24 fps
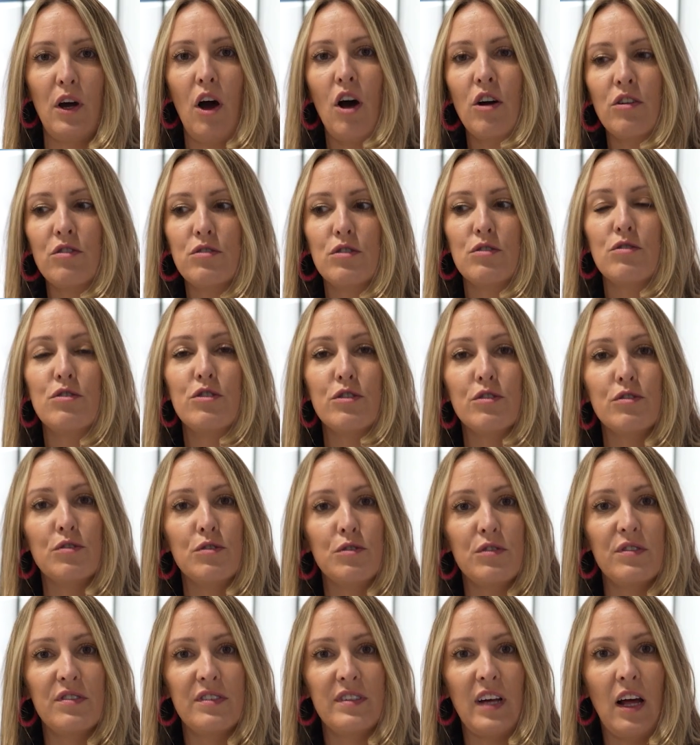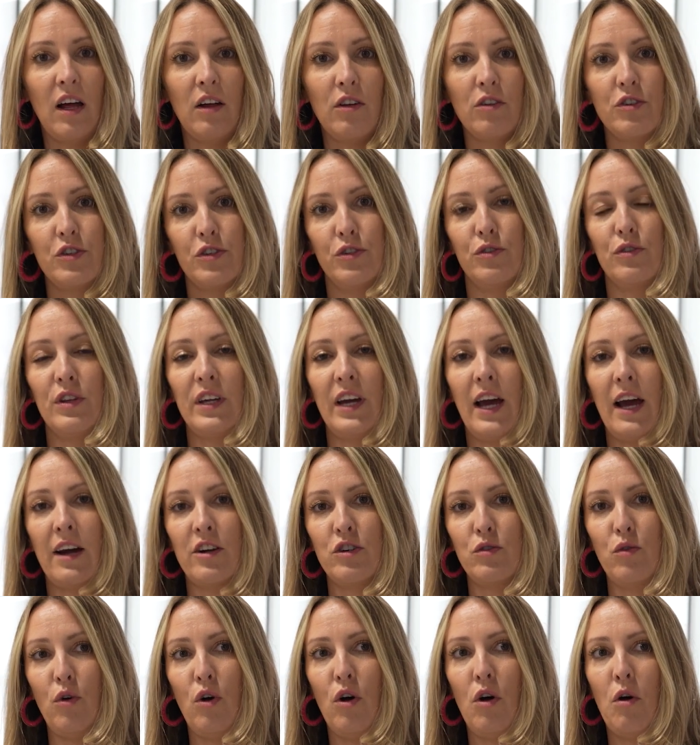We also do sell to the
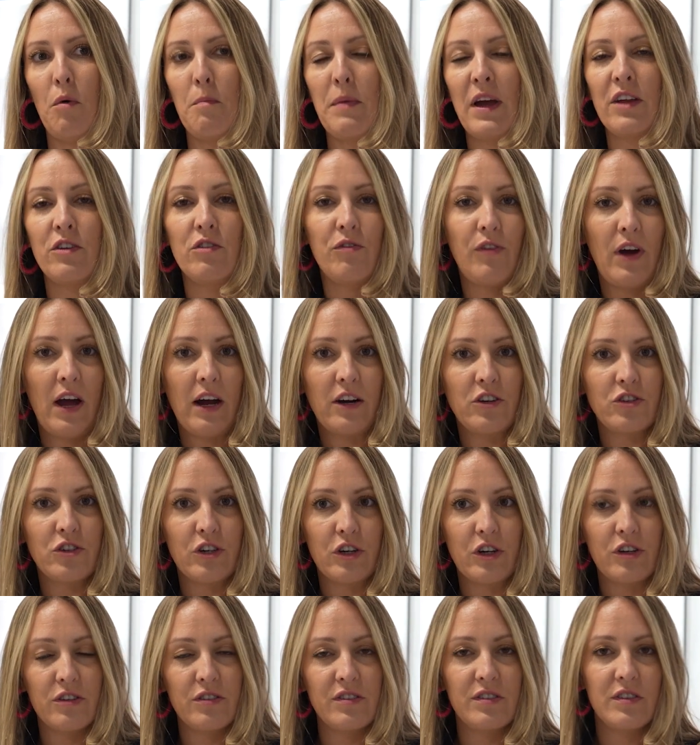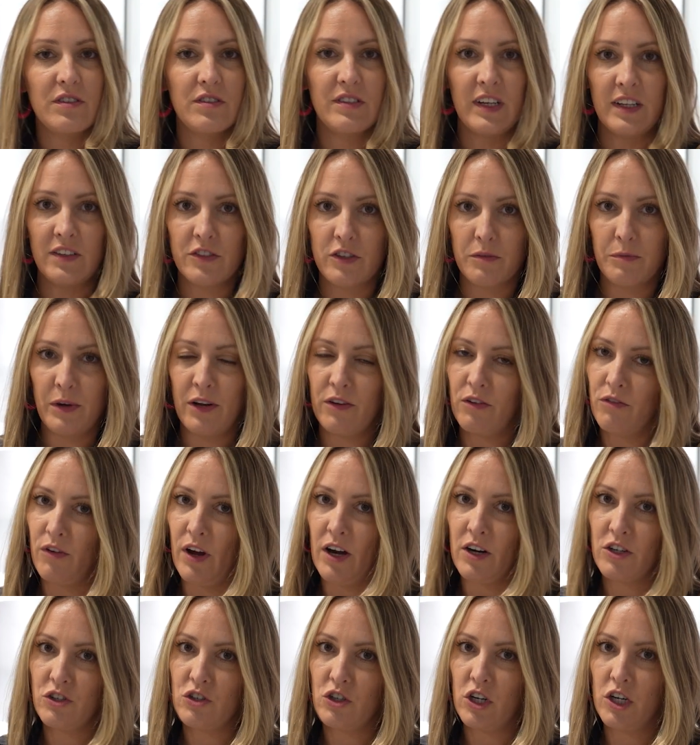actual manufacturers, sensor
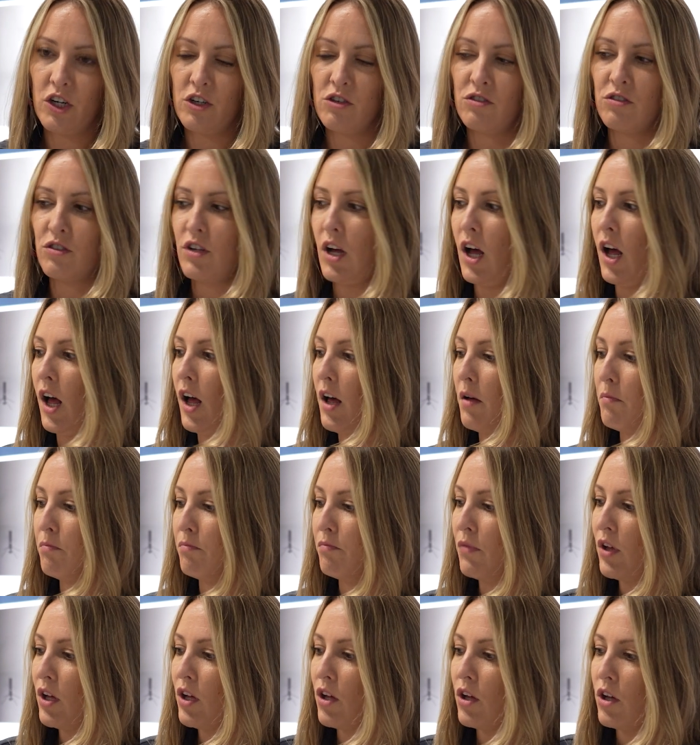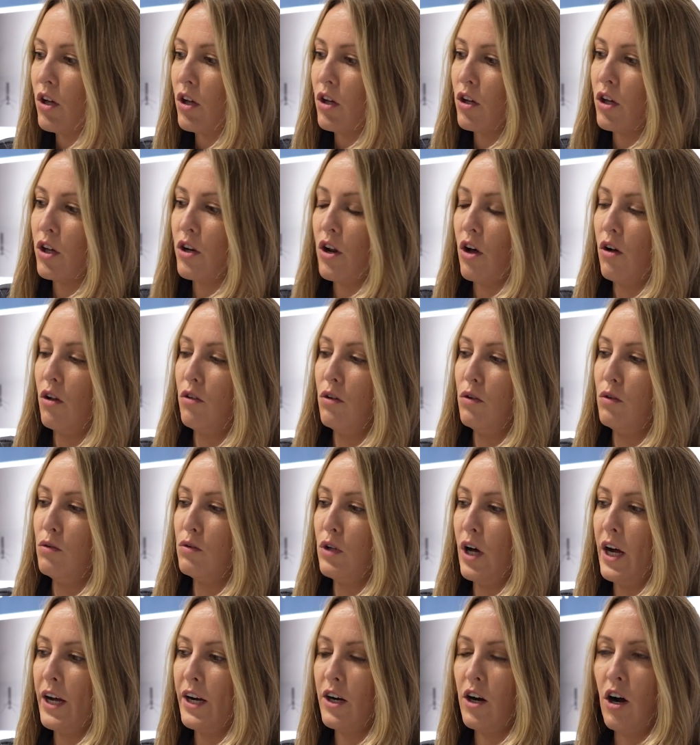manufacturers,
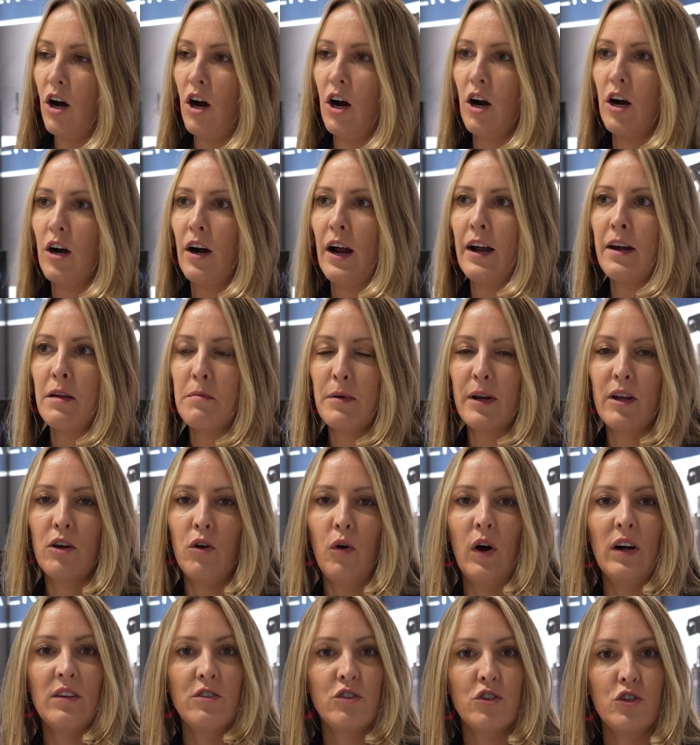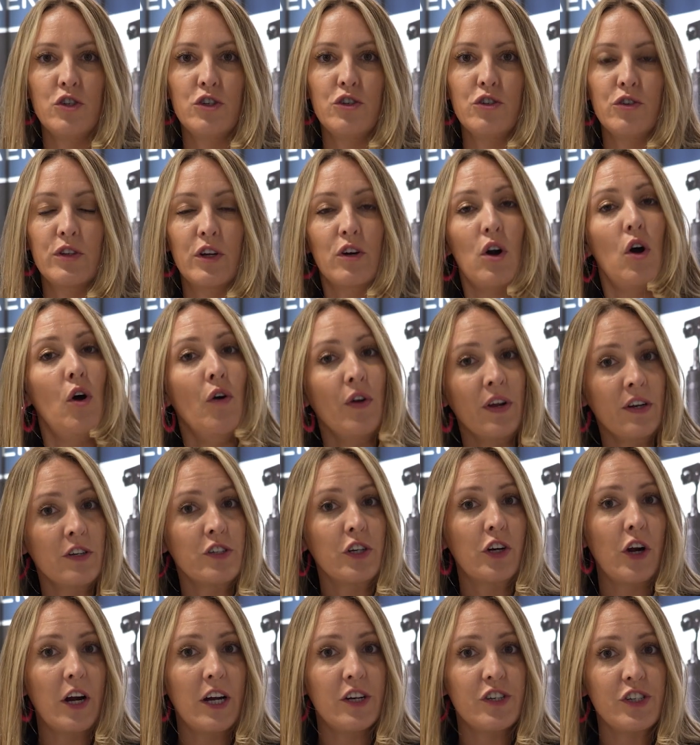LIDAR, anybody who wants to do their own
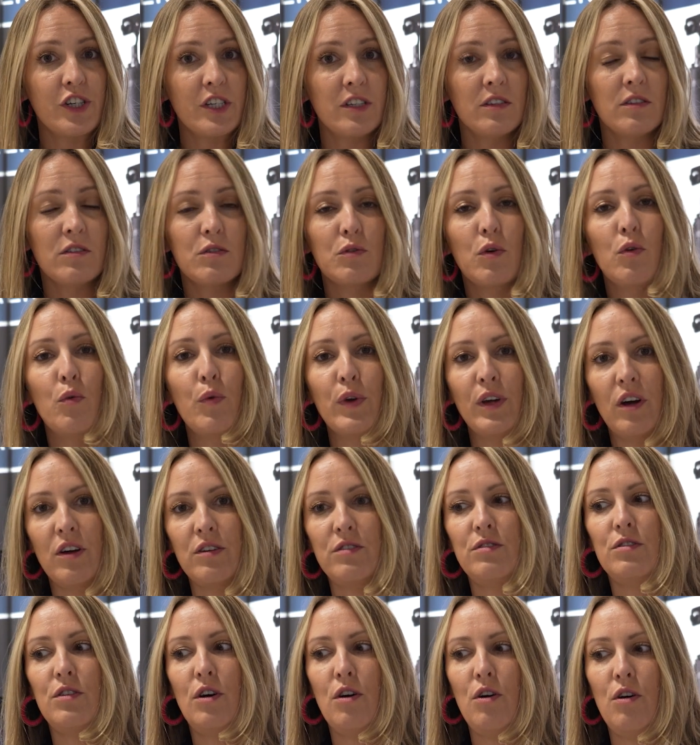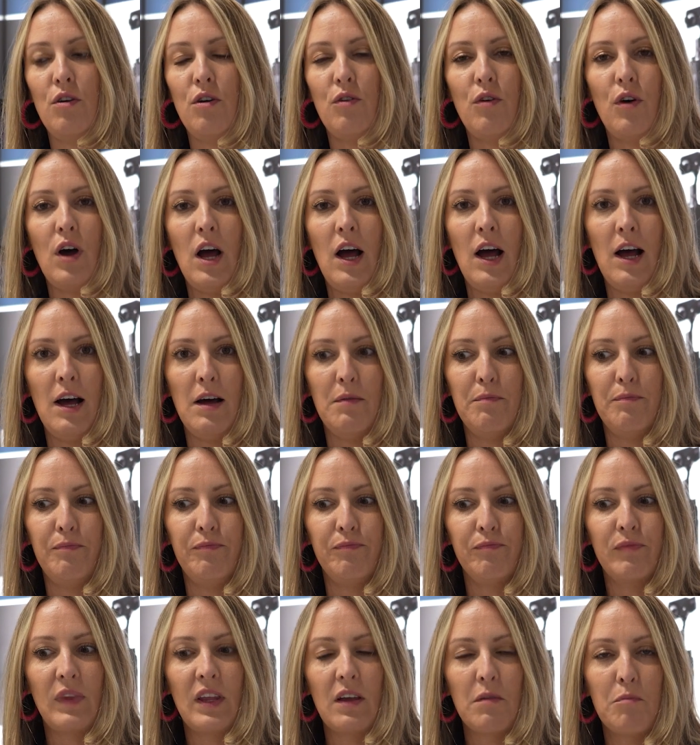integrations, we also
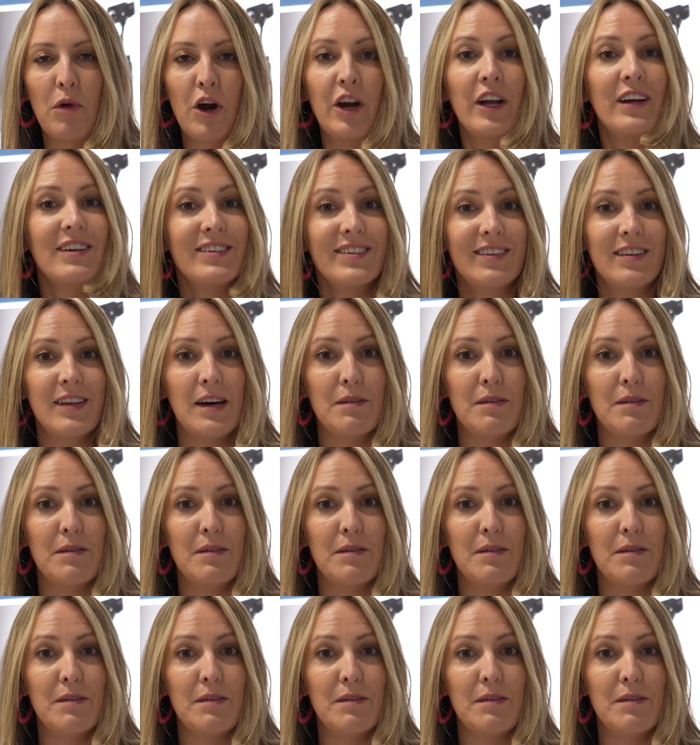market to